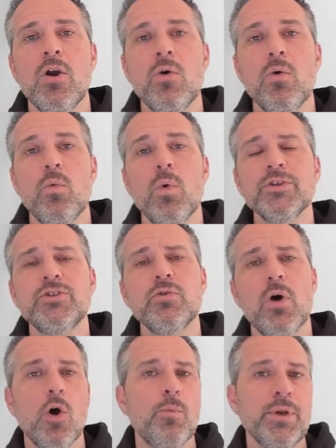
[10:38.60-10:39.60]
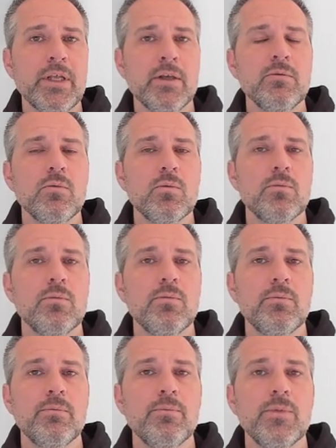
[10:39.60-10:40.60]
Once you open it,
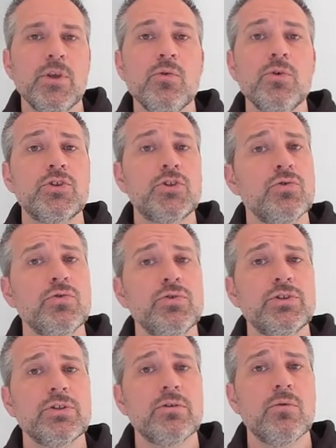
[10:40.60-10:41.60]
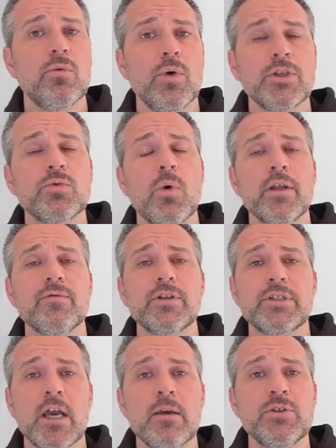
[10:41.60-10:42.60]
you choose which one of the
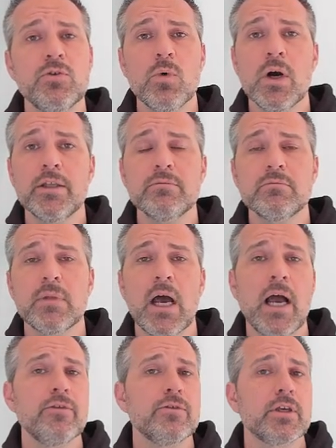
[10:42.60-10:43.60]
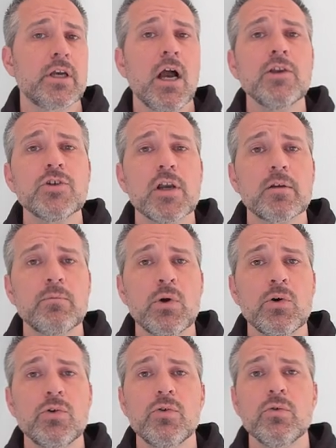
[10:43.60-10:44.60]
types you want, either the contract
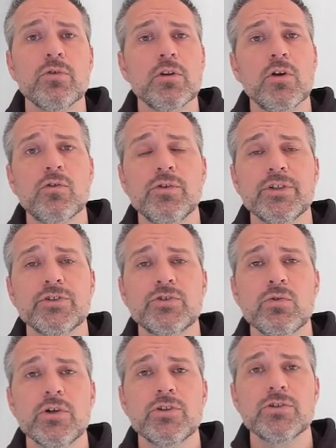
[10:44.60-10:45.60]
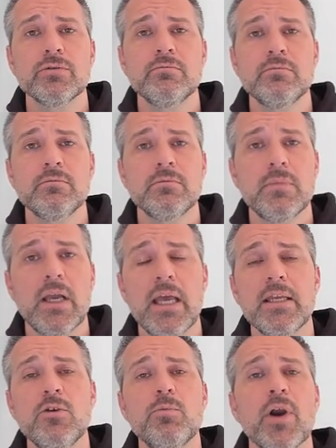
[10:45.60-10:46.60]
mode or the local disk storage,
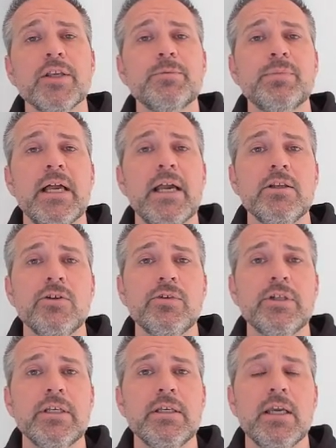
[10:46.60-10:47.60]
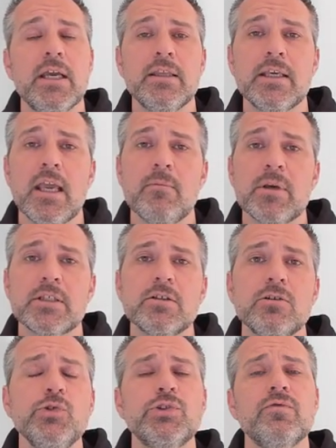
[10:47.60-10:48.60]
and you press play in Unity, and the game
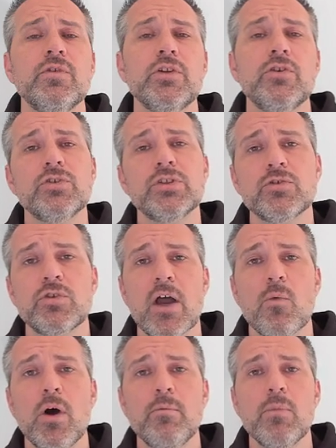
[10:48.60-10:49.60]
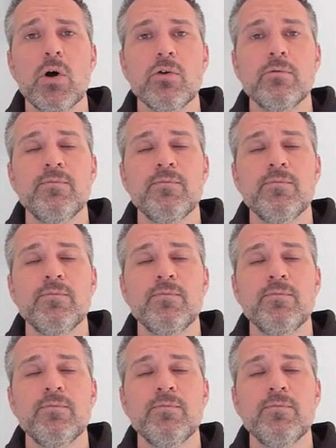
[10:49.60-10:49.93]
exclusively uses that one mode.